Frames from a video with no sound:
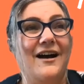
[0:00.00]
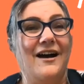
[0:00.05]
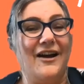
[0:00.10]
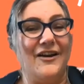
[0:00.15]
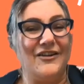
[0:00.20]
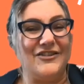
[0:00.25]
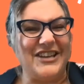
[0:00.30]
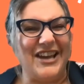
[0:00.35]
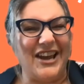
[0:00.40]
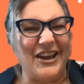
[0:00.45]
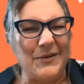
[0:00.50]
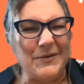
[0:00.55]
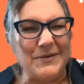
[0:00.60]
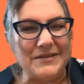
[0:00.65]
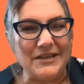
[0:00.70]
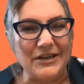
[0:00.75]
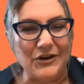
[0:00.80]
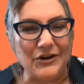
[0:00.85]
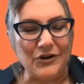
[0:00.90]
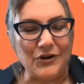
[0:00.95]
I'll tell you a
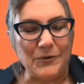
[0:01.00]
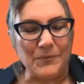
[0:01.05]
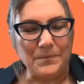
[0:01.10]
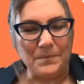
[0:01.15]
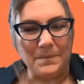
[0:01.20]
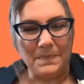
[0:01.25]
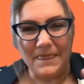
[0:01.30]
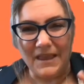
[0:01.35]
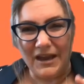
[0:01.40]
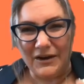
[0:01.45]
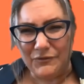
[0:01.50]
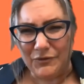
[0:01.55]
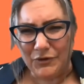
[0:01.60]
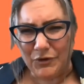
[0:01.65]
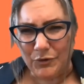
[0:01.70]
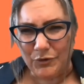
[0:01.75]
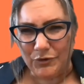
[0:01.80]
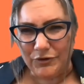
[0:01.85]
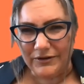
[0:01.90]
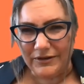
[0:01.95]
secret. I've
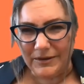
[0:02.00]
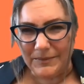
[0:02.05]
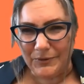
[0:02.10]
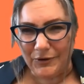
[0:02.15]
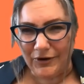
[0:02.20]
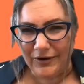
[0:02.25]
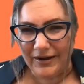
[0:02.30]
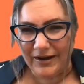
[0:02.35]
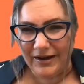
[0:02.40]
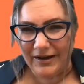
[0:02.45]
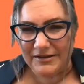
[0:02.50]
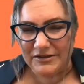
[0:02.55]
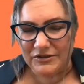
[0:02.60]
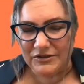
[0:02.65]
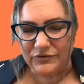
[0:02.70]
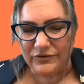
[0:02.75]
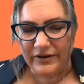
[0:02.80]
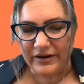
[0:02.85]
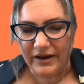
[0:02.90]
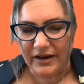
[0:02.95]
recorded the podcast
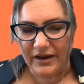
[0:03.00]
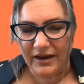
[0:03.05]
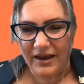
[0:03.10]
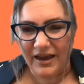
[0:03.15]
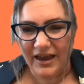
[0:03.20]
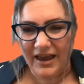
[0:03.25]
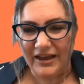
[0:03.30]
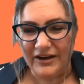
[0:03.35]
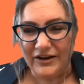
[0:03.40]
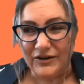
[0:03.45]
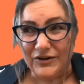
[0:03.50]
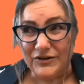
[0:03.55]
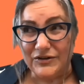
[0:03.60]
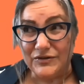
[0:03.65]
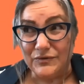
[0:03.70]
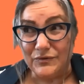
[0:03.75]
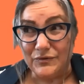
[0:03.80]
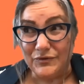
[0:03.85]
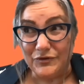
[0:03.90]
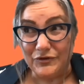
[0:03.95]
already, and it
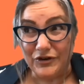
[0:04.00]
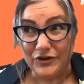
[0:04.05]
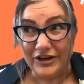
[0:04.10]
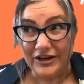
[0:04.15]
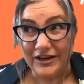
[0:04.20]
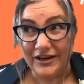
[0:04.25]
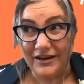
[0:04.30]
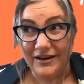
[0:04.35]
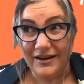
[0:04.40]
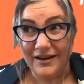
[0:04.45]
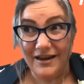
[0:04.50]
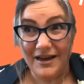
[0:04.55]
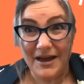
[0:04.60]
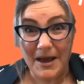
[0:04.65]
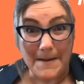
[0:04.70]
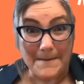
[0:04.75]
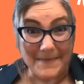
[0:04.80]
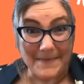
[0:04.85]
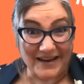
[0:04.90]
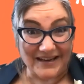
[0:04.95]
is freaking
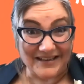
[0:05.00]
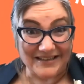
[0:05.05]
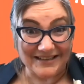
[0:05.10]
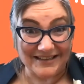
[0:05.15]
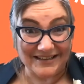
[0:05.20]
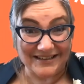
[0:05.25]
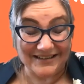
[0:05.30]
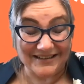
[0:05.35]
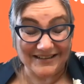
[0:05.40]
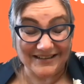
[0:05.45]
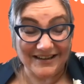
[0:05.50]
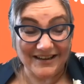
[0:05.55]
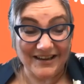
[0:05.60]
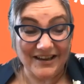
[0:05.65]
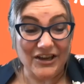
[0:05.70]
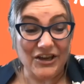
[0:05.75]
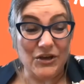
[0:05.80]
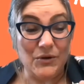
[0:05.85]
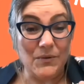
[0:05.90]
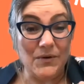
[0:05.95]
amazing.
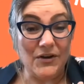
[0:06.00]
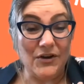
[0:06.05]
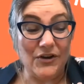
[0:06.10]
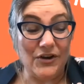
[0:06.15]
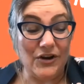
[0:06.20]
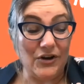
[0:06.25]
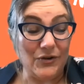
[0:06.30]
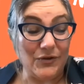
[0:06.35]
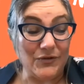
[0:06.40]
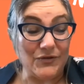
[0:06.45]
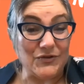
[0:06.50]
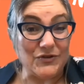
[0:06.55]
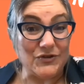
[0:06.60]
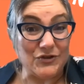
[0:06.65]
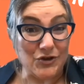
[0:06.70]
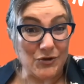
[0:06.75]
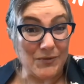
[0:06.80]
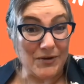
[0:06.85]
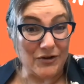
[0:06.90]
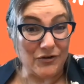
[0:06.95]
You are going to learn
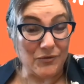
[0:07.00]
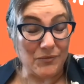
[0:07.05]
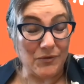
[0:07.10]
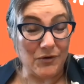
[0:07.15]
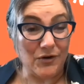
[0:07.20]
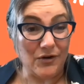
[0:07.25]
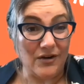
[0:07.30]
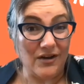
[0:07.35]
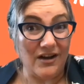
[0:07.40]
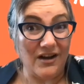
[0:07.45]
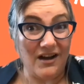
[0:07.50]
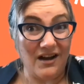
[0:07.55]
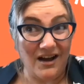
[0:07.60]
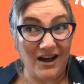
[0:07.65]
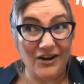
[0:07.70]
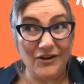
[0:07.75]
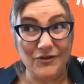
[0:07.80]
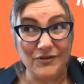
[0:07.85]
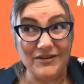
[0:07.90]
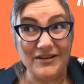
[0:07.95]
so much from her.
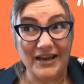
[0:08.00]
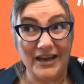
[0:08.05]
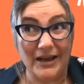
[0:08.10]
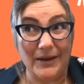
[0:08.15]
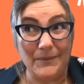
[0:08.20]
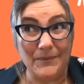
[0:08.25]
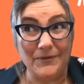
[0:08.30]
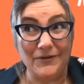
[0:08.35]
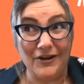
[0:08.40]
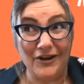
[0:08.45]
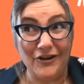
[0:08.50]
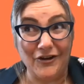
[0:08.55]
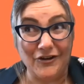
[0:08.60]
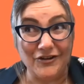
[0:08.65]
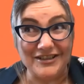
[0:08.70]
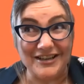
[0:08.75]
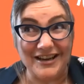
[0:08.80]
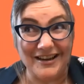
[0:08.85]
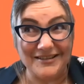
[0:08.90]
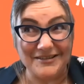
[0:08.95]
I learned heaps. I got
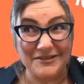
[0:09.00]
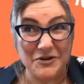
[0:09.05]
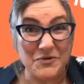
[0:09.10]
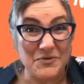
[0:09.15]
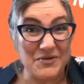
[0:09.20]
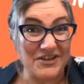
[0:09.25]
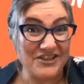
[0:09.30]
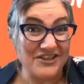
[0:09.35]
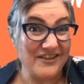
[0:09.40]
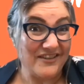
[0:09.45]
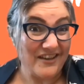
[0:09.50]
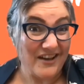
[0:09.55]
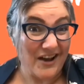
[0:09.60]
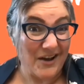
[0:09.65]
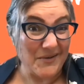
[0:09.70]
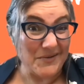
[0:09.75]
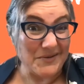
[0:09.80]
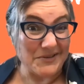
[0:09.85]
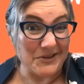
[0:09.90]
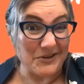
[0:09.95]
to ask a question that
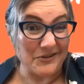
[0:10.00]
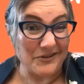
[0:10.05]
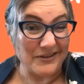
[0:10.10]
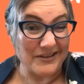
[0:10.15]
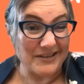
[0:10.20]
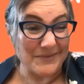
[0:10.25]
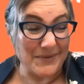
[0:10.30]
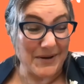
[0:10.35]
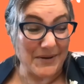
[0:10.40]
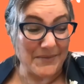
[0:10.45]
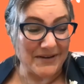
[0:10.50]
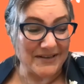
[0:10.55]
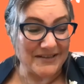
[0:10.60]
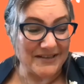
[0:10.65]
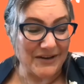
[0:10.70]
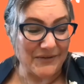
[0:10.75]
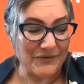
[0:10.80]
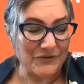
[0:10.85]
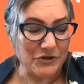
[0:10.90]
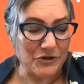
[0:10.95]
I was curious about
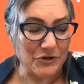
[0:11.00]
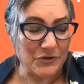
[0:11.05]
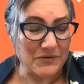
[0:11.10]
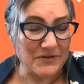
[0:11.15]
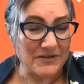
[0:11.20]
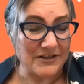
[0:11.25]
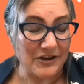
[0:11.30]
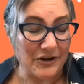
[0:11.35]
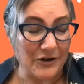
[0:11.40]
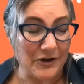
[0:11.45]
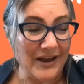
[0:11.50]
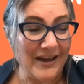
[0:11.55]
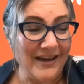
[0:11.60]
myself too. So at